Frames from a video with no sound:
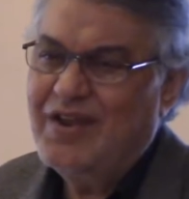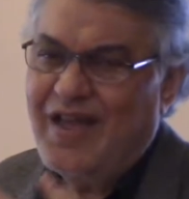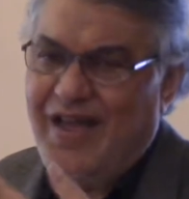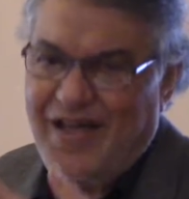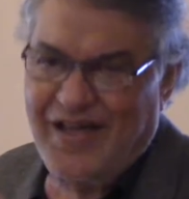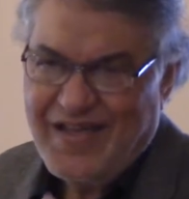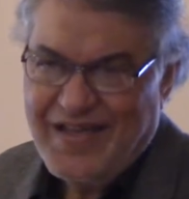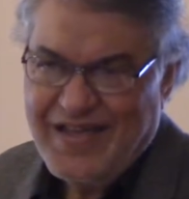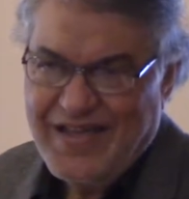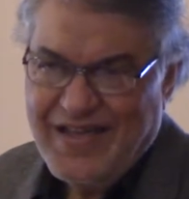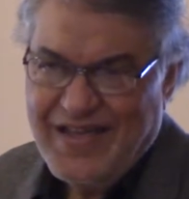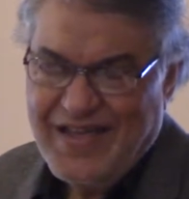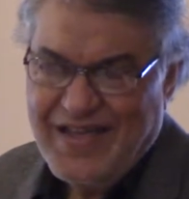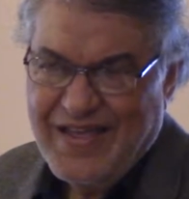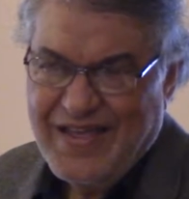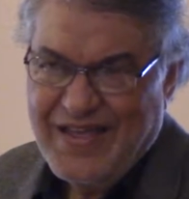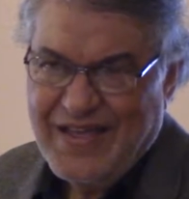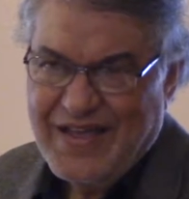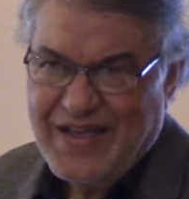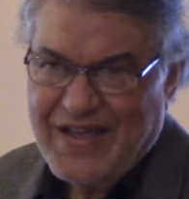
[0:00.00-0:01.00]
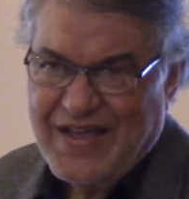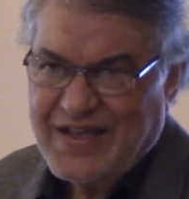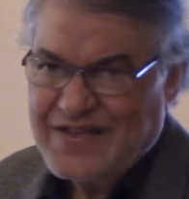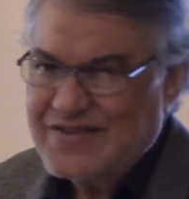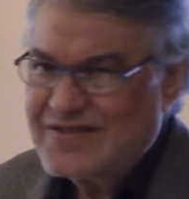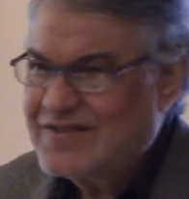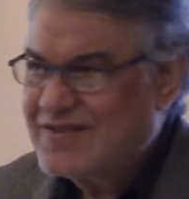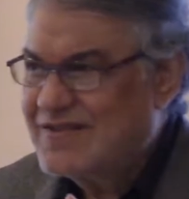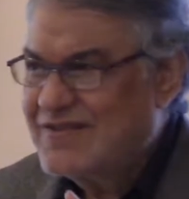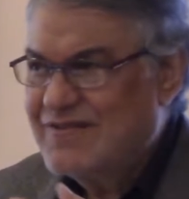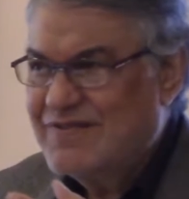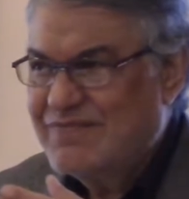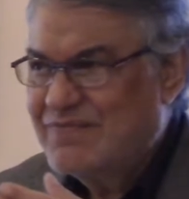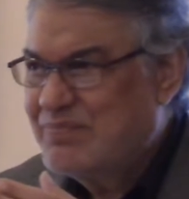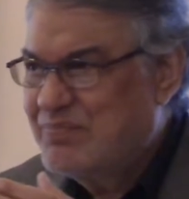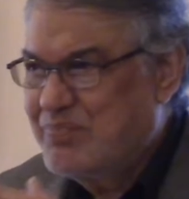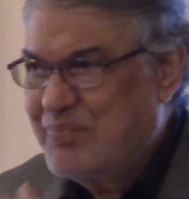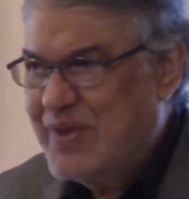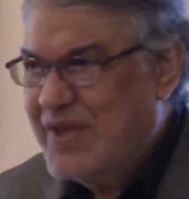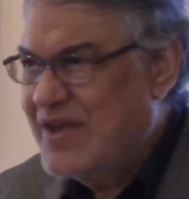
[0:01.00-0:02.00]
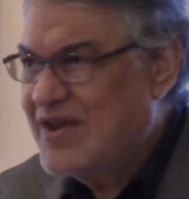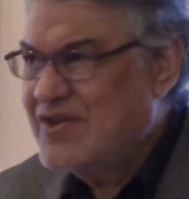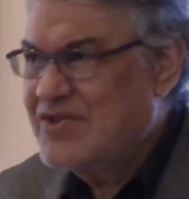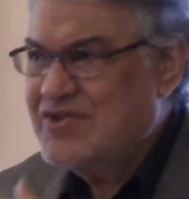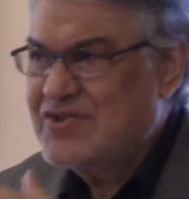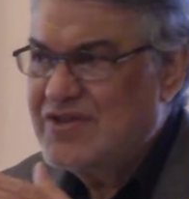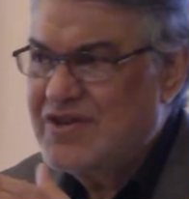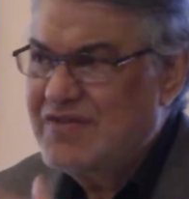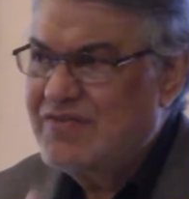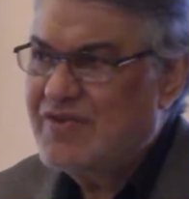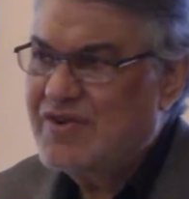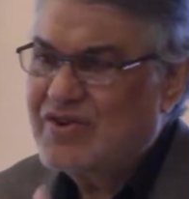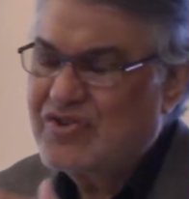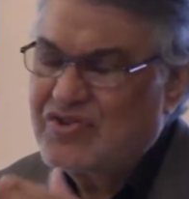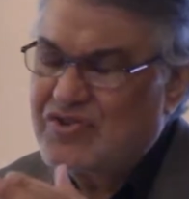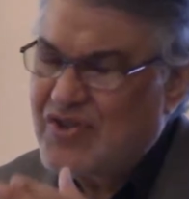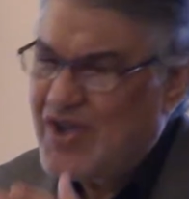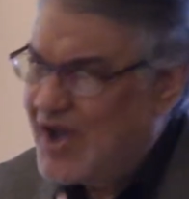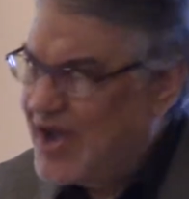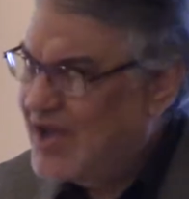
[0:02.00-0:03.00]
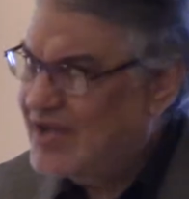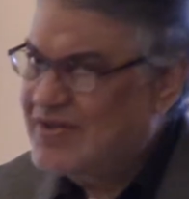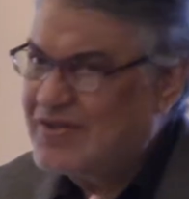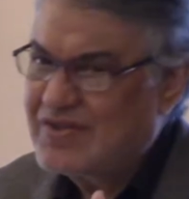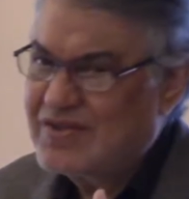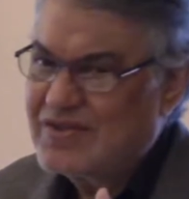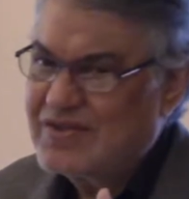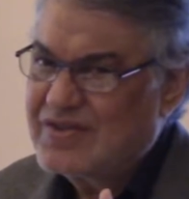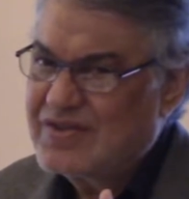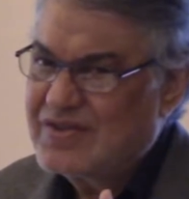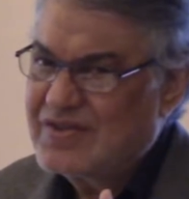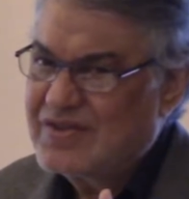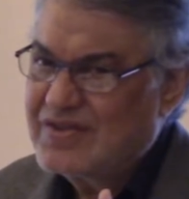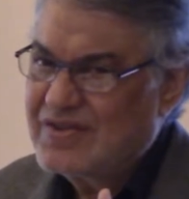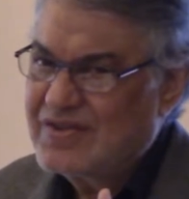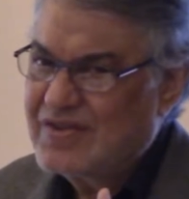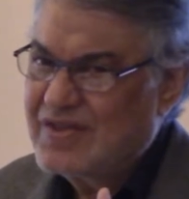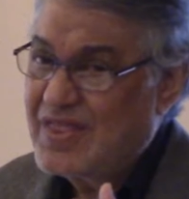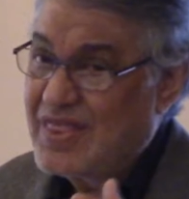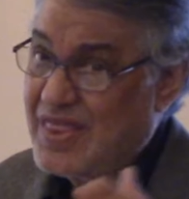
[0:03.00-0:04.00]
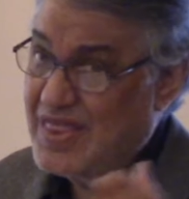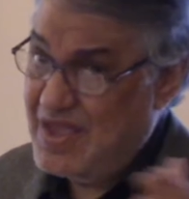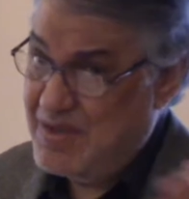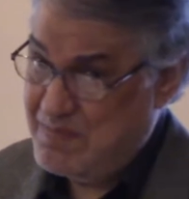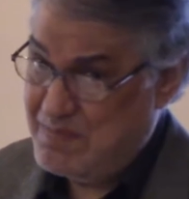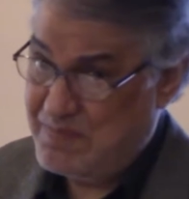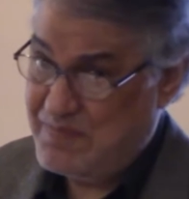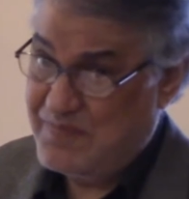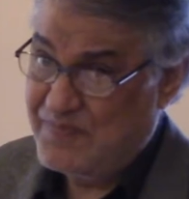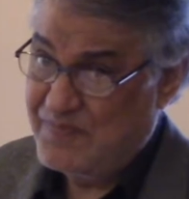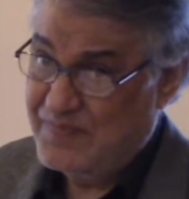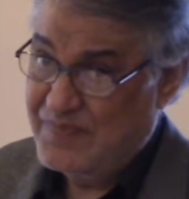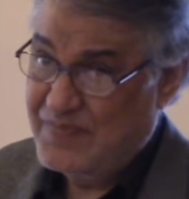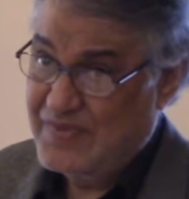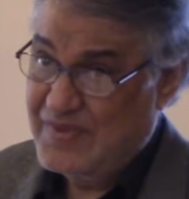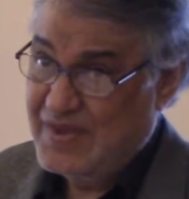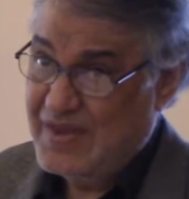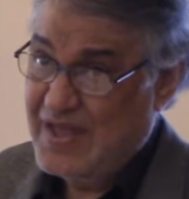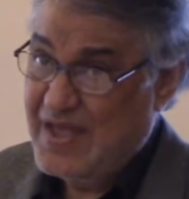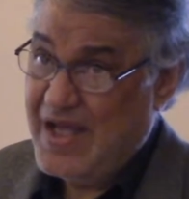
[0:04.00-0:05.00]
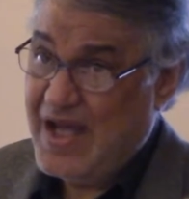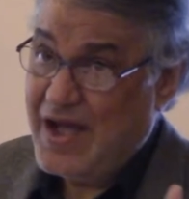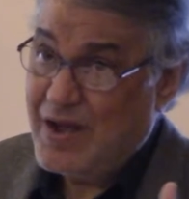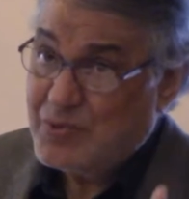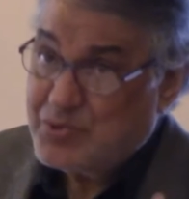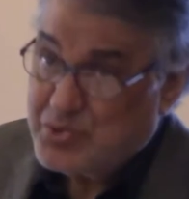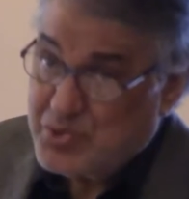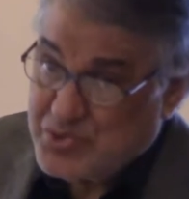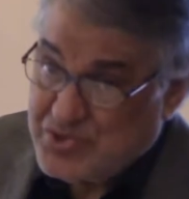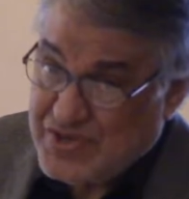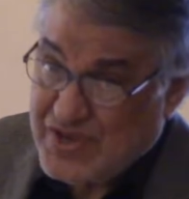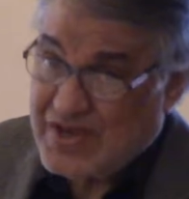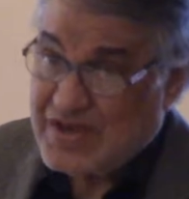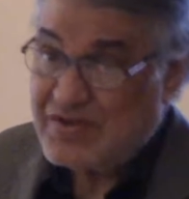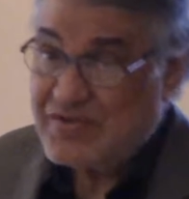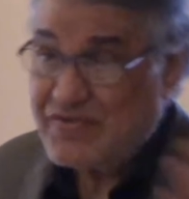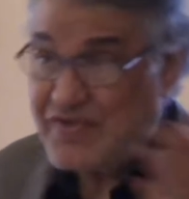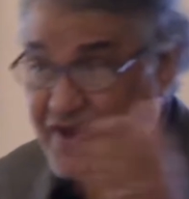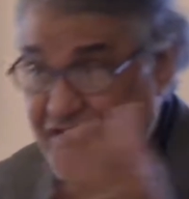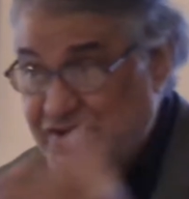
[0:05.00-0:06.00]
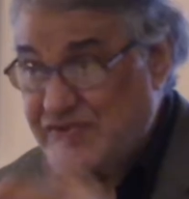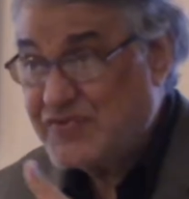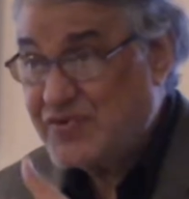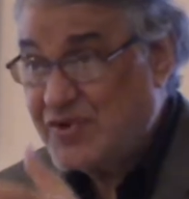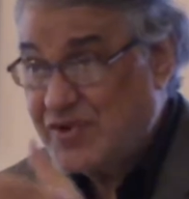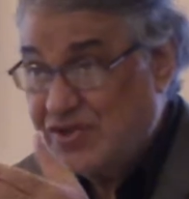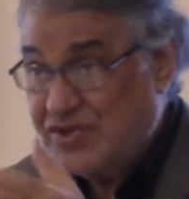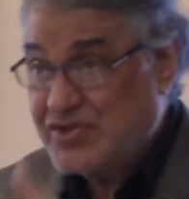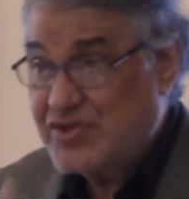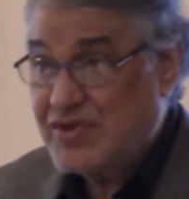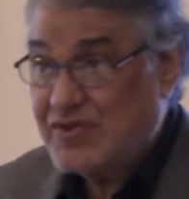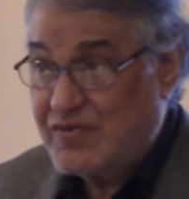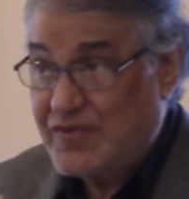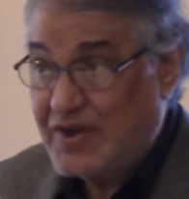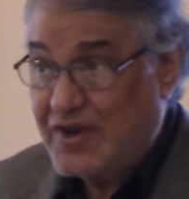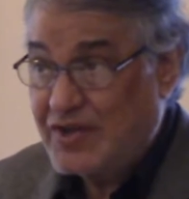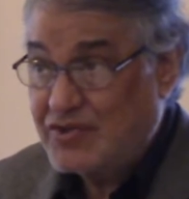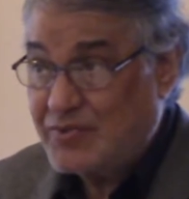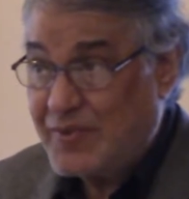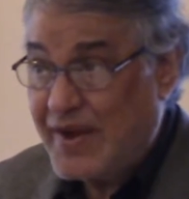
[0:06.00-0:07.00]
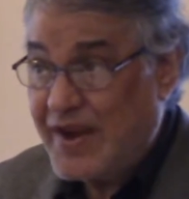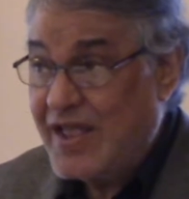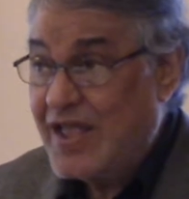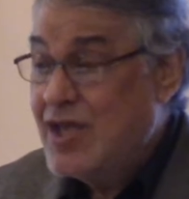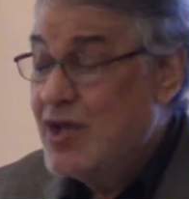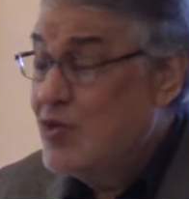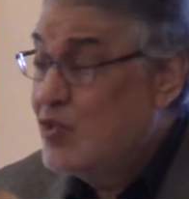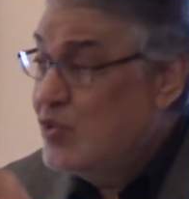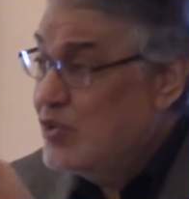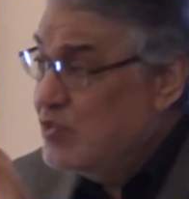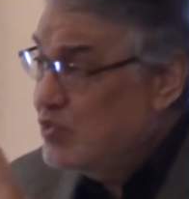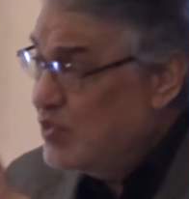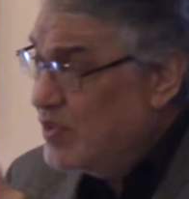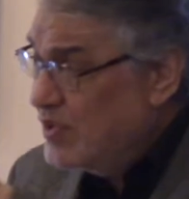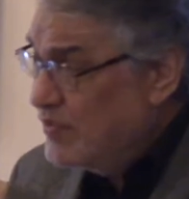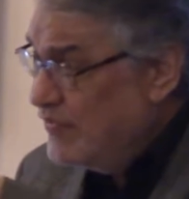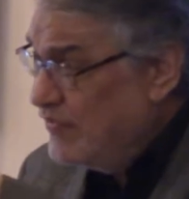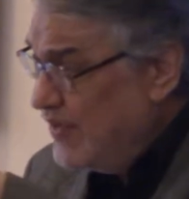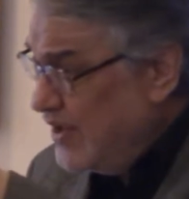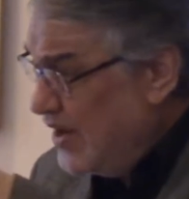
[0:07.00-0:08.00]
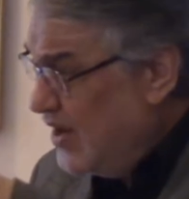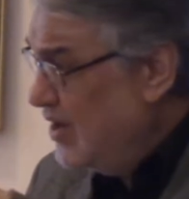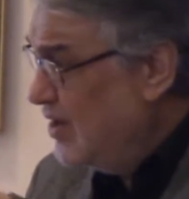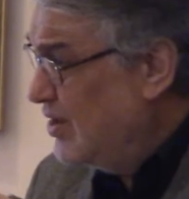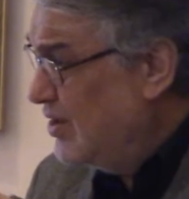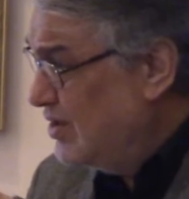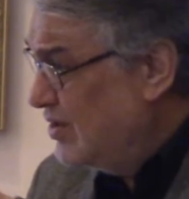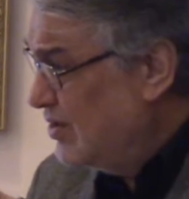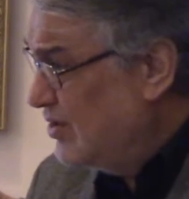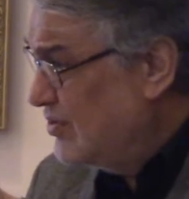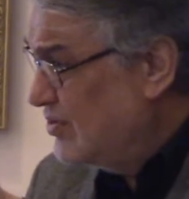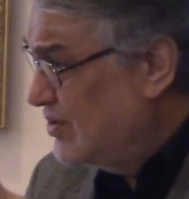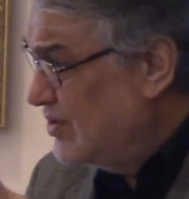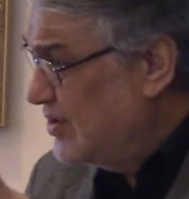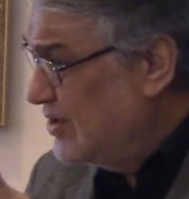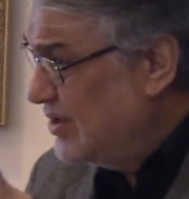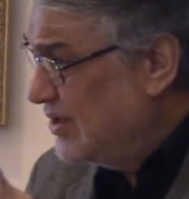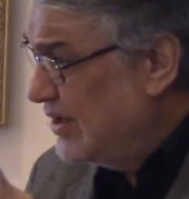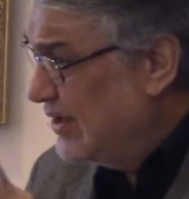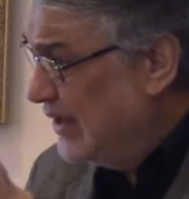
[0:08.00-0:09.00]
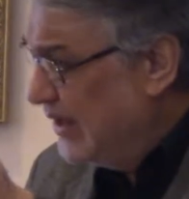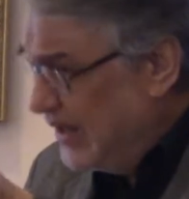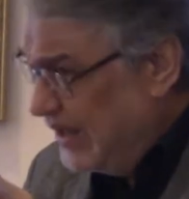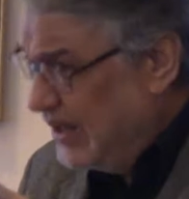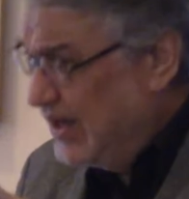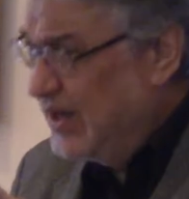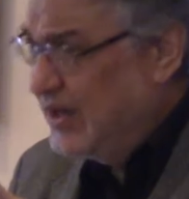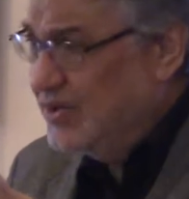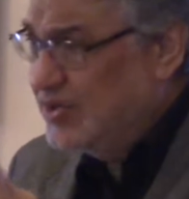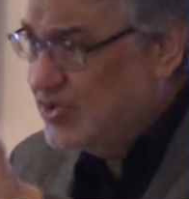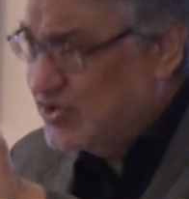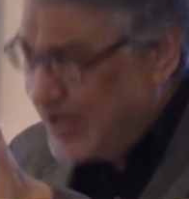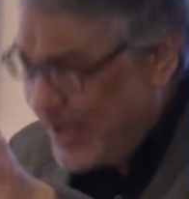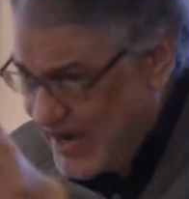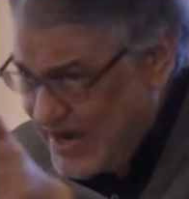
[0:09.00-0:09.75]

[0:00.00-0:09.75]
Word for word: Because parents never taught them how to sacrifice for the sake of Allah subhanahu with, with very little tiny thing.